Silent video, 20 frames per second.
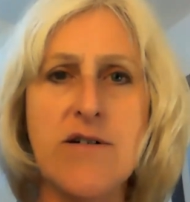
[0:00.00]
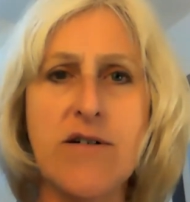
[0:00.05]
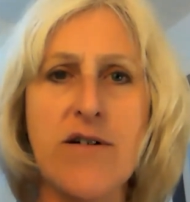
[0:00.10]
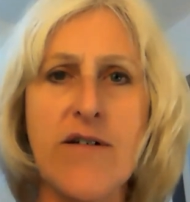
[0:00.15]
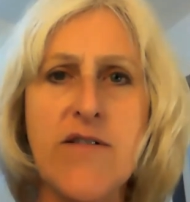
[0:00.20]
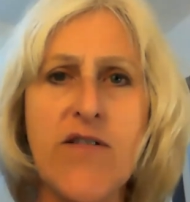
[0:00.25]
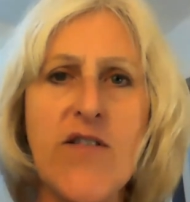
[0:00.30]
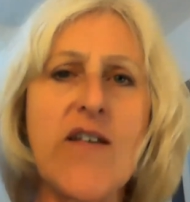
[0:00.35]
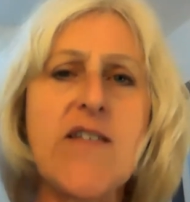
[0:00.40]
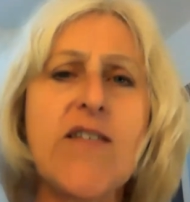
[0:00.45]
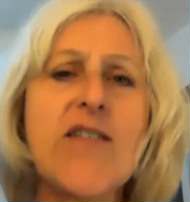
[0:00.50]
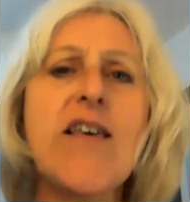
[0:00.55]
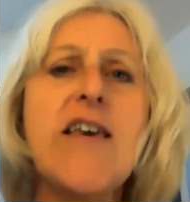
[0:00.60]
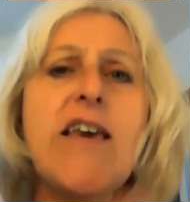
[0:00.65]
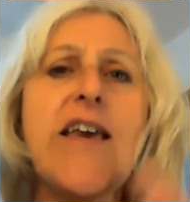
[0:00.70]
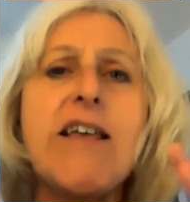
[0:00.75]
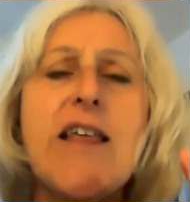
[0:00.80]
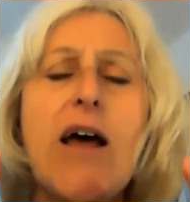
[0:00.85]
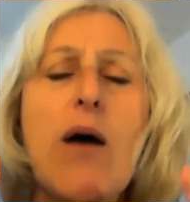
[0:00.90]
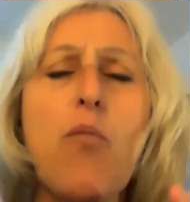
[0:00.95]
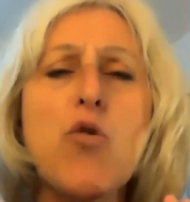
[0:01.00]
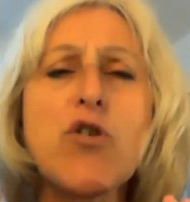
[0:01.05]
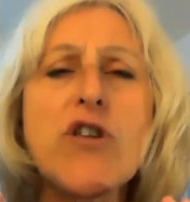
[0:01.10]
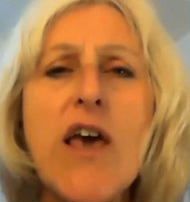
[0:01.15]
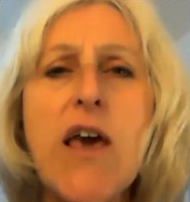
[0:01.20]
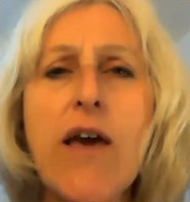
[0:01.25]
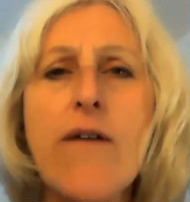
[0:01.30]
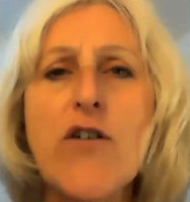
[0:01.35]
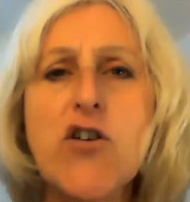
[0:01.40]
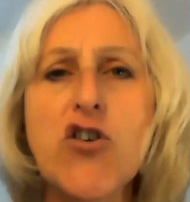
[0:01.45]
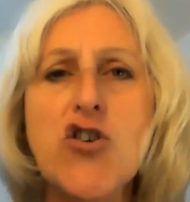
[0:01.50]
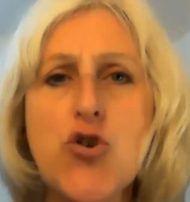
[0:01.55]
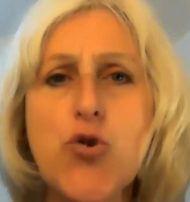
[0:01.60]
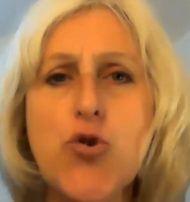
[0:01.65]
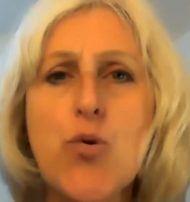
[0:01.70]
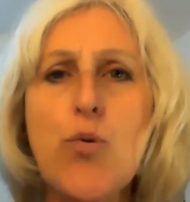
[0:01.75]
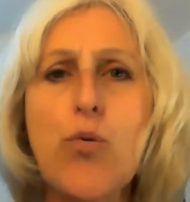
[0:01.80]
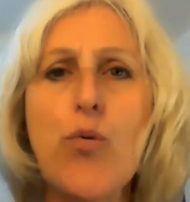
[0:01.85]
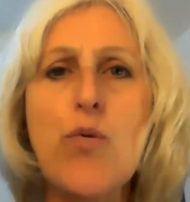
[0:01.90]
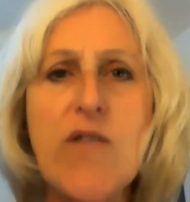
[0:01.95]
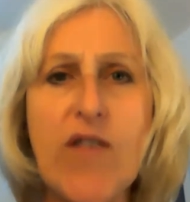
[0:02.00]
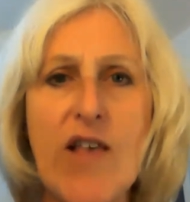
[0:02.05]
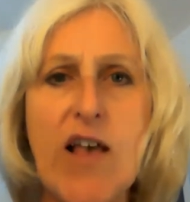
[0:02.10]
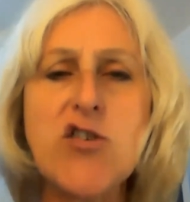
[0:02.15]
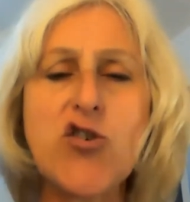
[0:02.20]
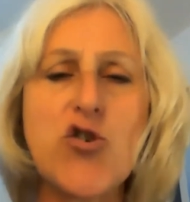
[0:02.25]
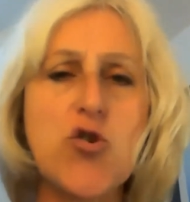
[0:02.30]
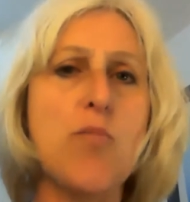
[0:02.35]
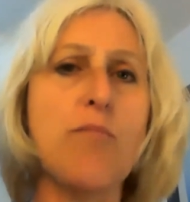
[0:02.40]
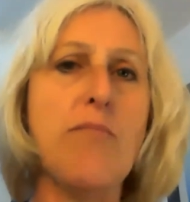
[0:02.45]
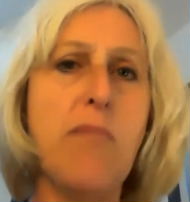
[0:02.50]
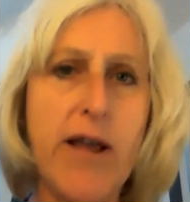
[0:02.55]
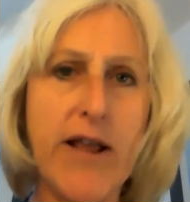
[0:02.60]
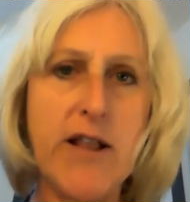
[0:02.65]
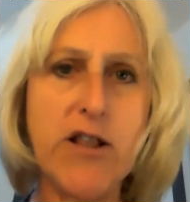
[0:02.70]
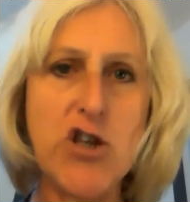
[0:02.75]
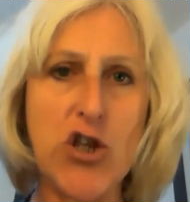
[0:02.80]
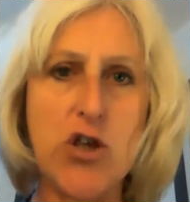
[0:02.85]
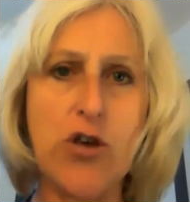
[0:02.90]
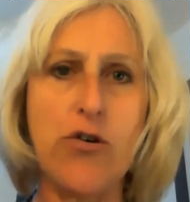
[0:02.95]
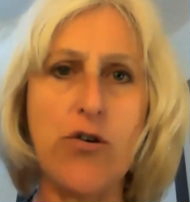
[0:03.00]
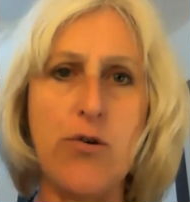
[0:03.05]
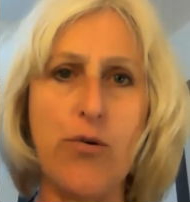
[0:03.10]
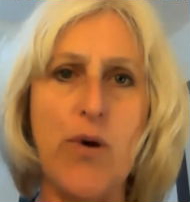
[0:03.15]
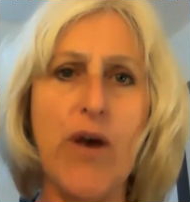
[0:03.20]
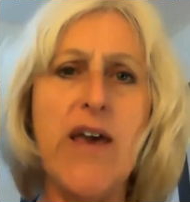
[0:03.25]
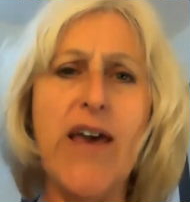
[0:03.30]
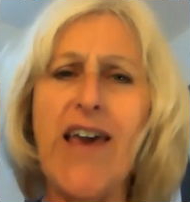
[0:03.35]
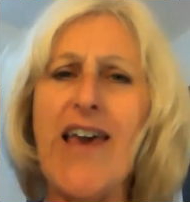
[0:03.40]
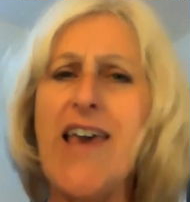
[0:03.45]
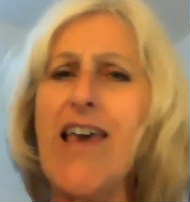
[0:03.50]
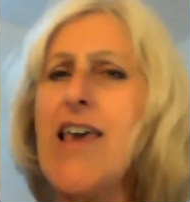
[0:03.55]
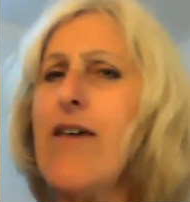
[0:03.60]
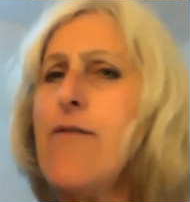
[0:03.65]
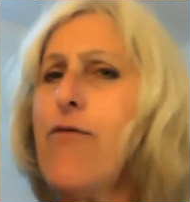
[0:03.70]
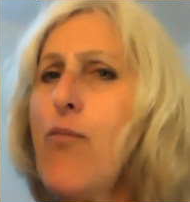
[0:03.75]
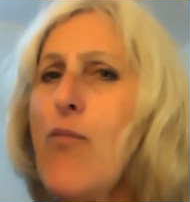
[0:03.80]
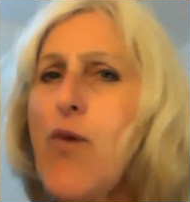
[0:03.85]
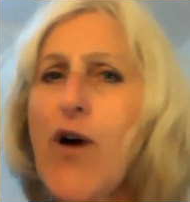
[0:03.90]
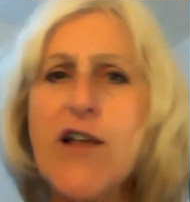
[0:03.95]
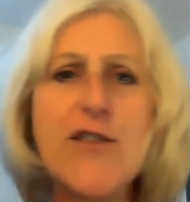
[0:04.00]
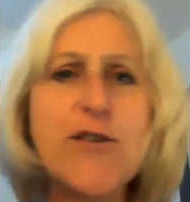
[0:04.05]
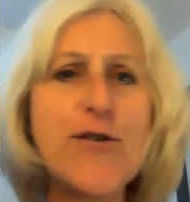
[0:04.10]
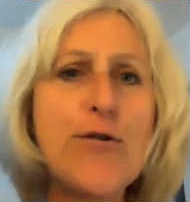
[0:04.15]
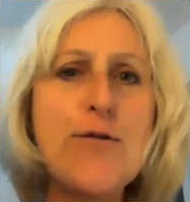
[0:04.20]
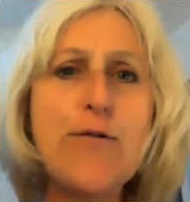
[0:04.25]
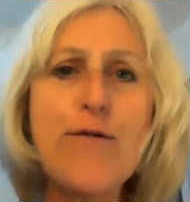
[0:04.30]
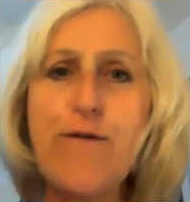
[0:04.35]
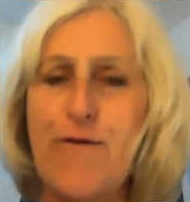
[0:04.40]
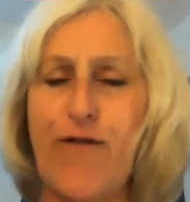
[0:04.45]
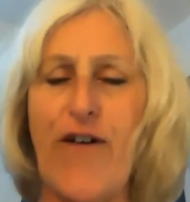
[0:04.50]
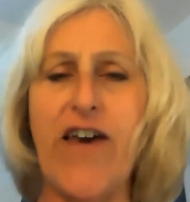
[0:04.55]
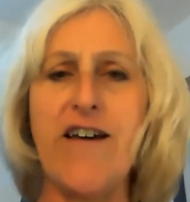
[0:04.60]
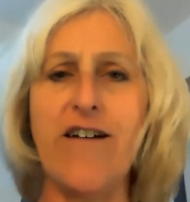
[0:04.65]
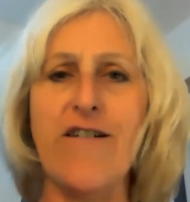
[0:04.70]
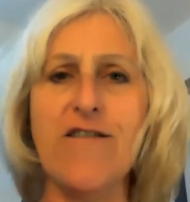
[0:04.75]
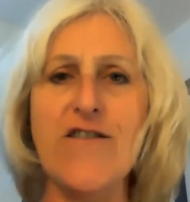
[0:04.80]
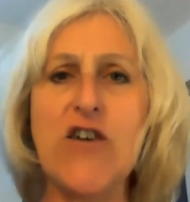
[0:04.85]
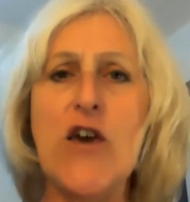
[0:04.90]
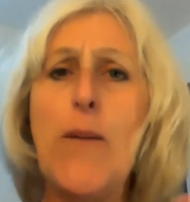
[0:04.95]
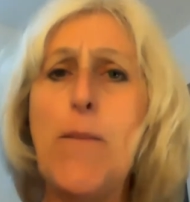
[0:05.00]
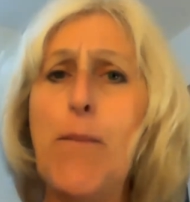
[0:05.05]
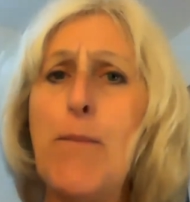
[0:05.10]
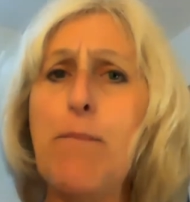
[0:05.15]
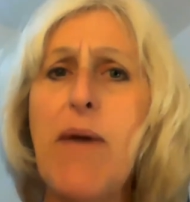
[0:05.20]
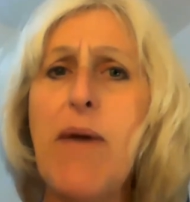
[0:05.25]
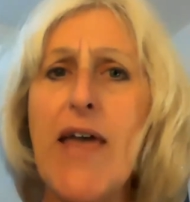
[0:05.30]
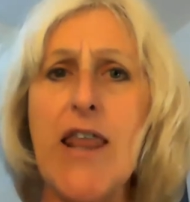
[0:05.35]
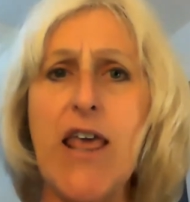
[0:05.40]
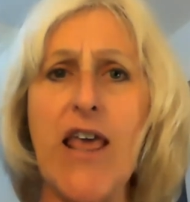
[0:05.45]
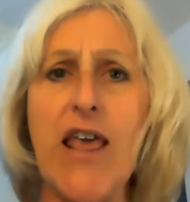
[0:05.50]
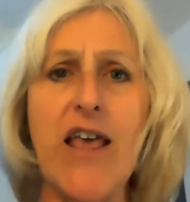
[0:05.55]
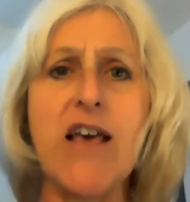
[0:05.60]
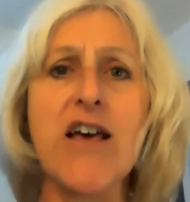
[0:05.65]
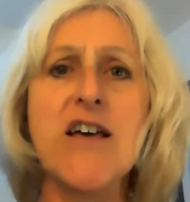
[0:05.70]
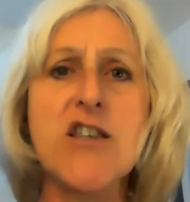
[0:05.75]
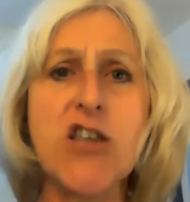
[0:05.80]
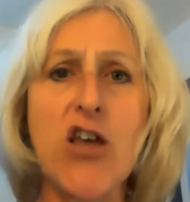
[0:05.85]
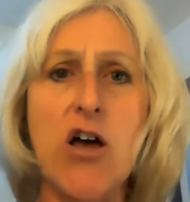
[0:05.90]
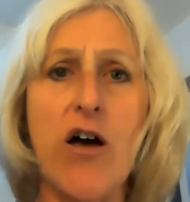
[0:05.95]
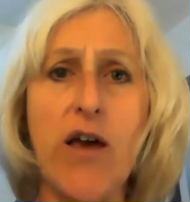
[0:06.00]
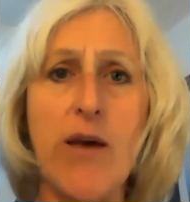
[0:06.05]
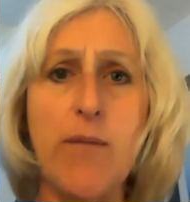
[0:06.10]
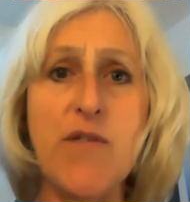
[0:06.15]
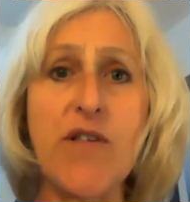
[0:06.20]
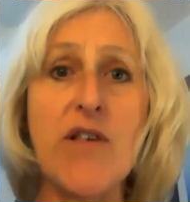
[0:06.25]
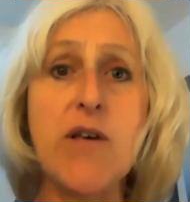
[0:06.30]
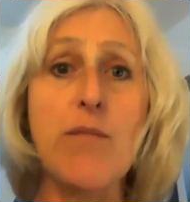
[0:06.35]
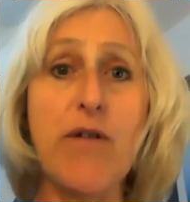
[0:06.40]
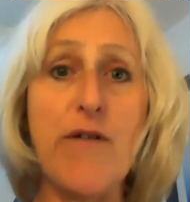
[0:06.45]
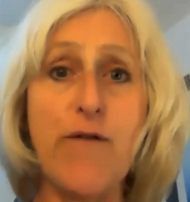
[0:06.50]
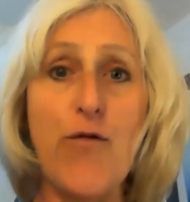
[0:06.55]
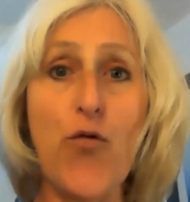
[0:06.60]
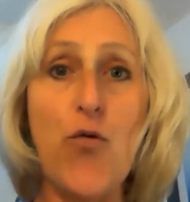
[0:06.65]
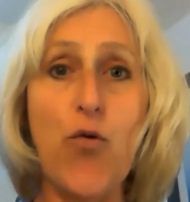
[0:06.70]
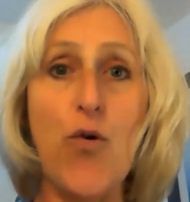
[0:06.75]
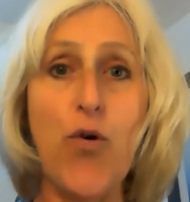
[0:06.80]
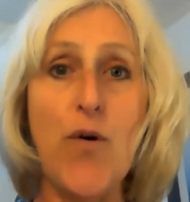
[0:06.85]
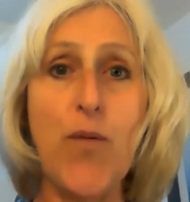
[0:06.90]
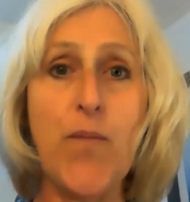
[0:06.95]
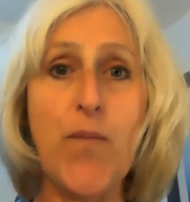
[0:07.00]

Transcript: Succeed at whatever you set your mind to, even when you failed many times before.